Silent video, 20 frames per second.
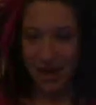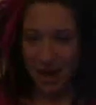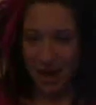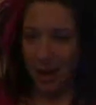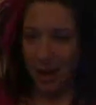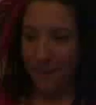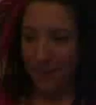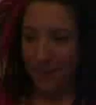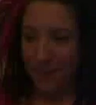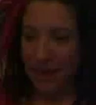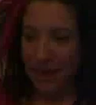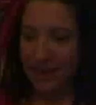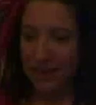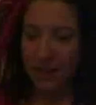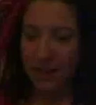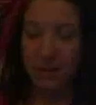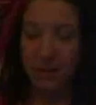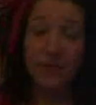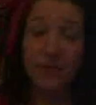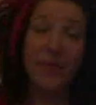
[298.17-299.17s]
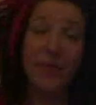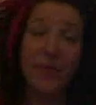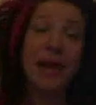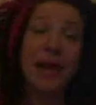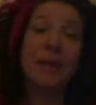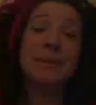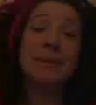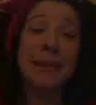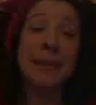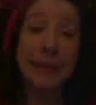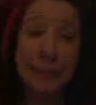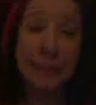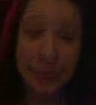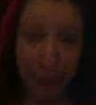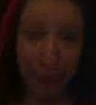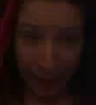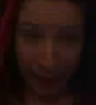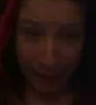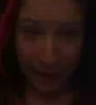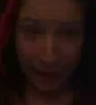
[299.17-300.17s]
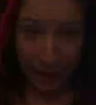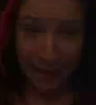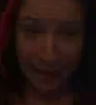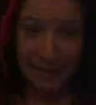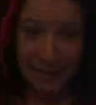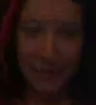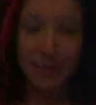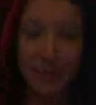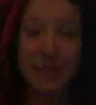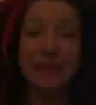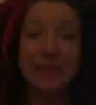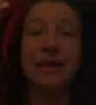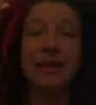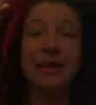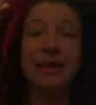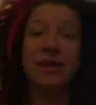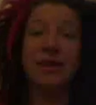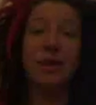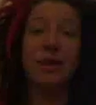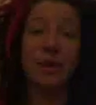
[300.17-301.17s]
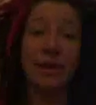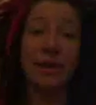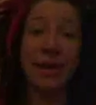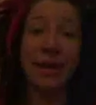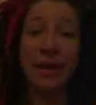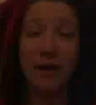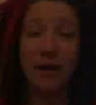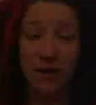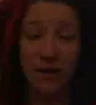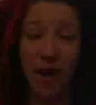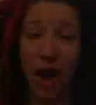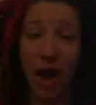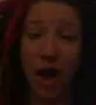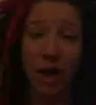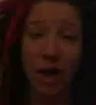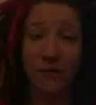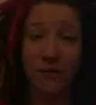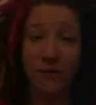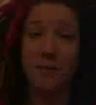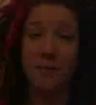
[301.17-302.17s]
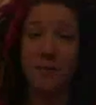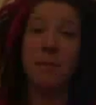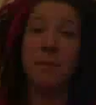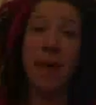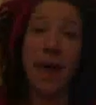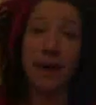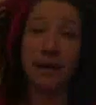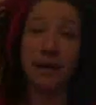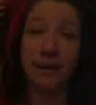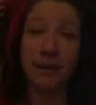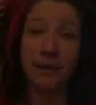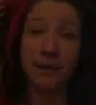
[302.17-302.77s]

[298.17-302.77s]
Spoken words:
I had so much fun that I'm sick today. Hence the reason that you are getting a vlog from the bed.